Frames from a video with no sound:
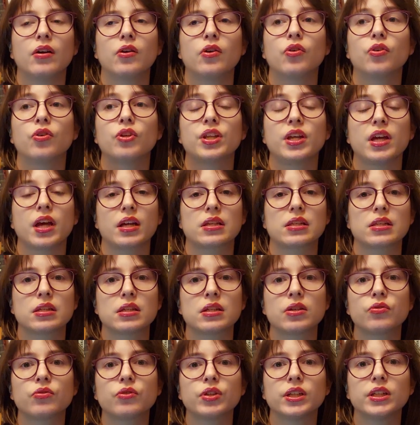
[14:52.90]
or the
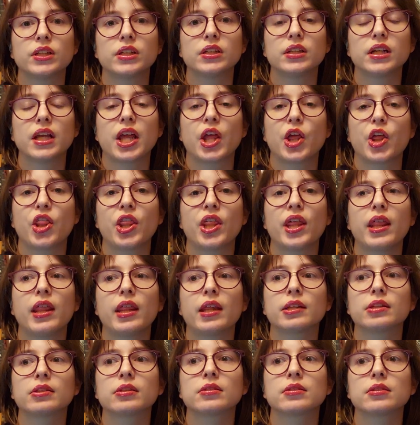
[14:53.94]
exterior, if
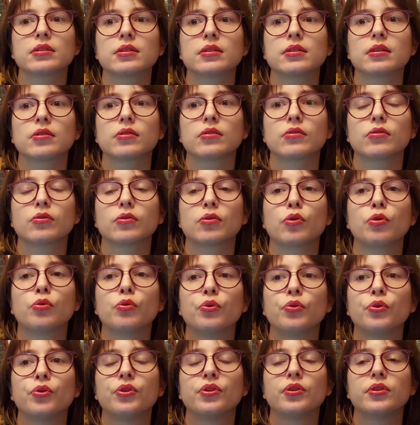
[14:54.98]
even
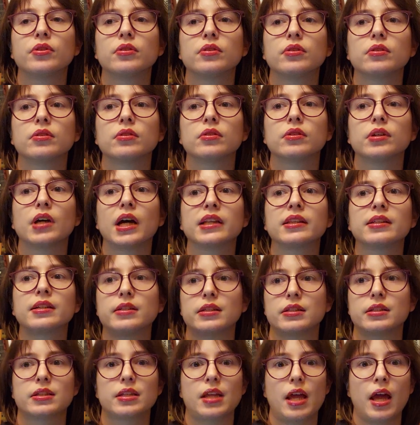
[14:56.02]
could
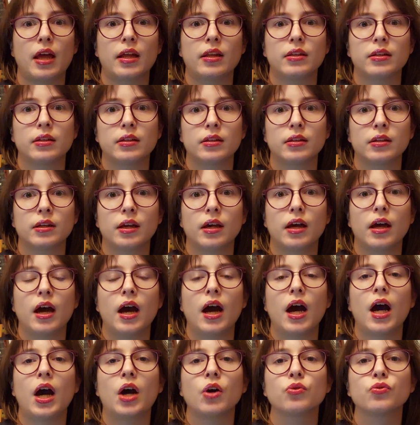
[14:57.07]
understand
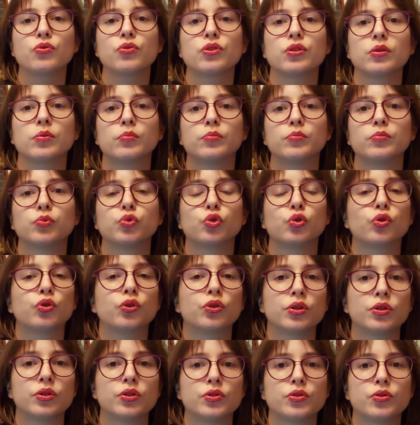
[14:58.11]
how some
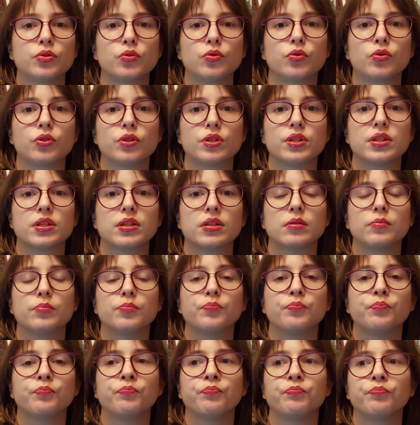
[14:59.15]
doors or
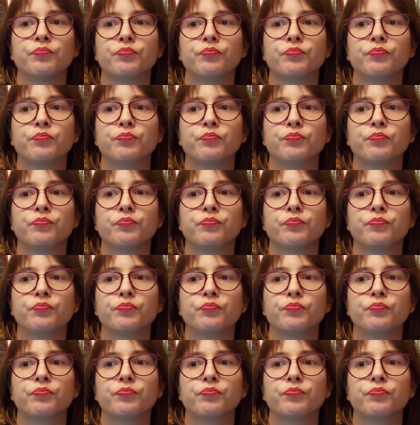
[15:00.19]
some